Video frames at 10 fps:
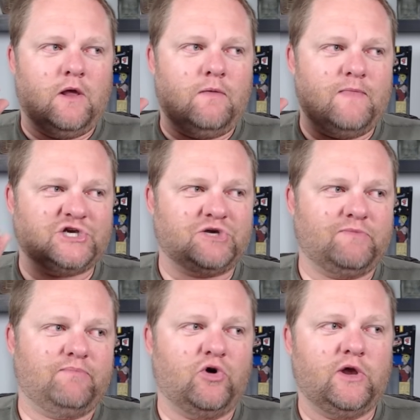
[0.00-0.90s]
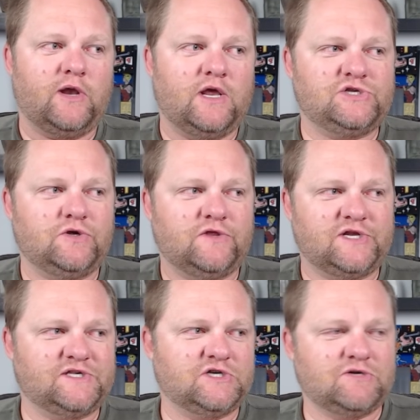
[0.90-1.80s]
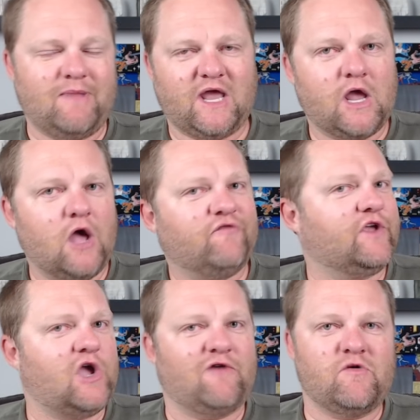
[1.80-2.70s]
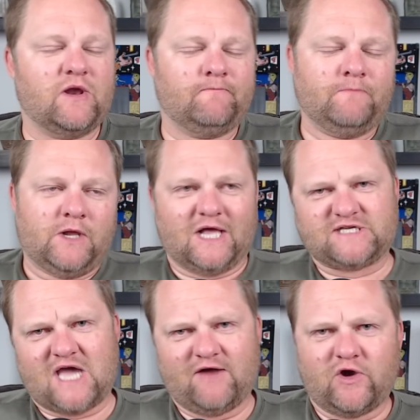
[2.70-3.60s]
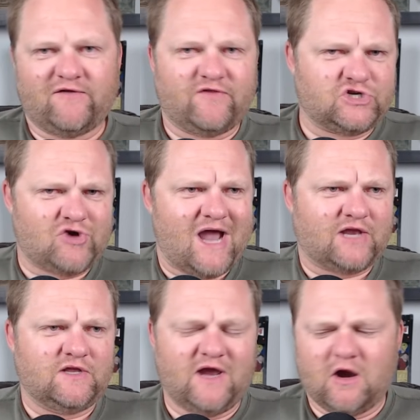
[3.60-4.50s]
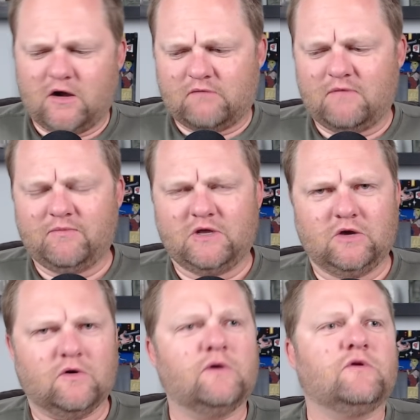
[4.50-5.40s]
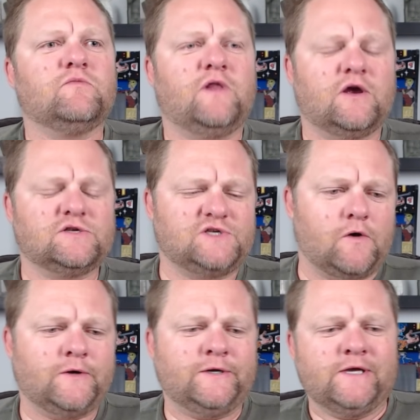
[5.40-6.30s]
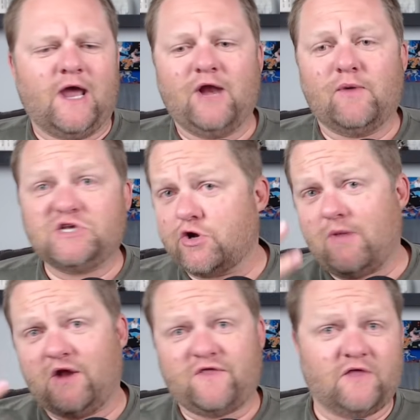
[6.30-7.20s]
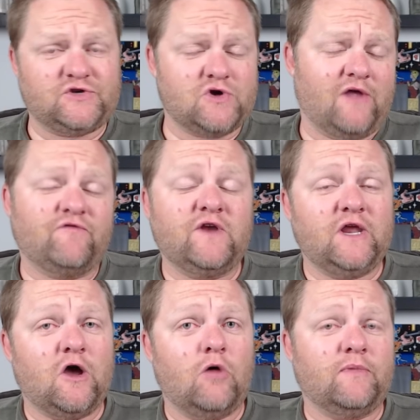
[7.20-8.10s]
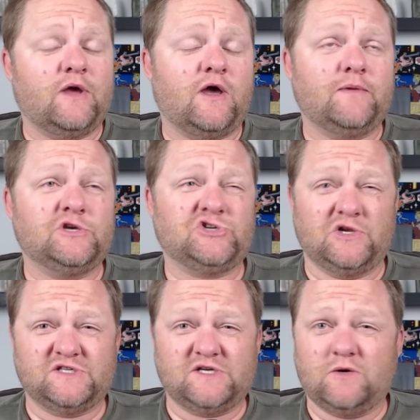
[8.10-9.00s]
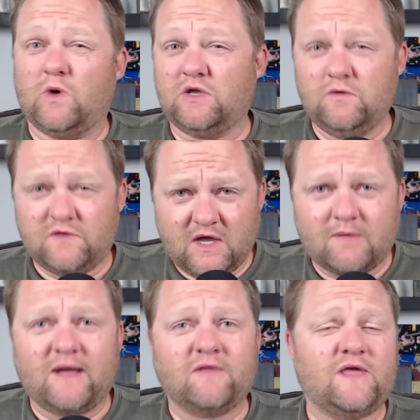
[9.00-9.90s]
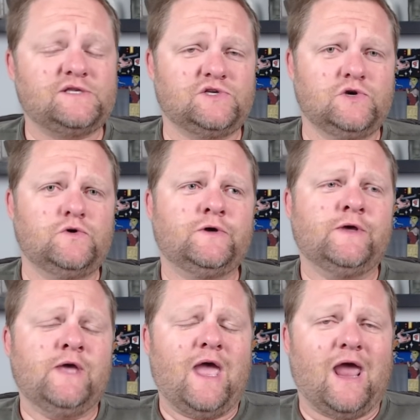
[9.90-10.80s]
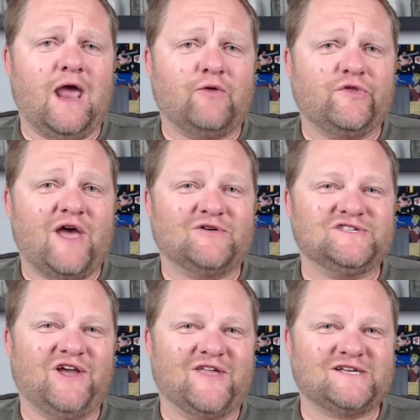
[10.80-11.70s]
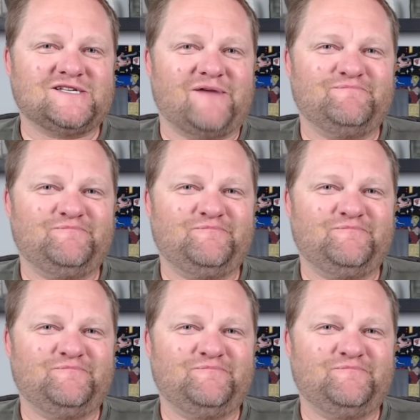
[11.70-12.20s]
that should be put into the decision making of the government. That's kind of what I've extracted there, and maybe you agree with me there. So, anyways, you heard my thoughts throughout the video. I'm um, interested to see what you think about that too. And with that, we'll see y'all next time.